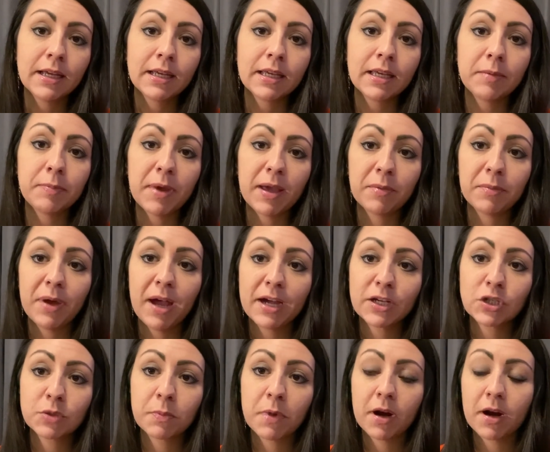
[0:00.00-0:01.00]
eBay and
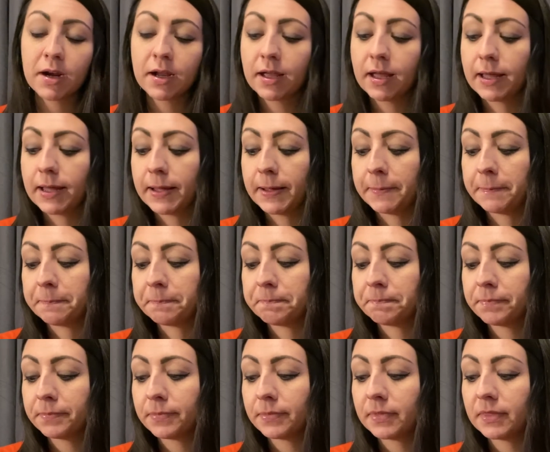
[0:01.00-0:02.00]
Poshmark
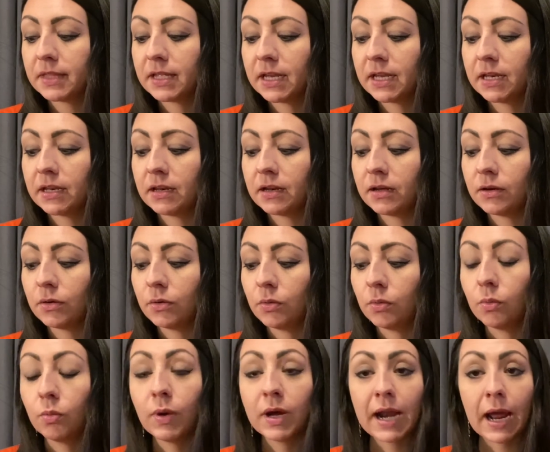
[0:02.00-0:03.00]
than
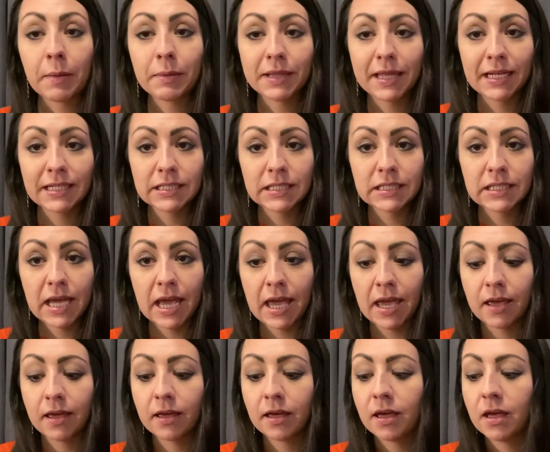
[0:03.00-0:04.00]
what I would like to
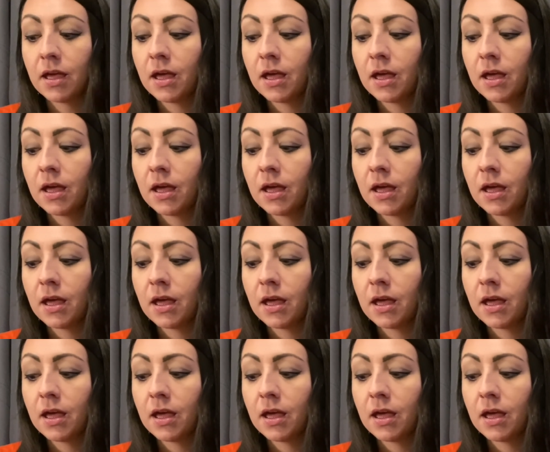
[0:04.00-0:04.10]
take.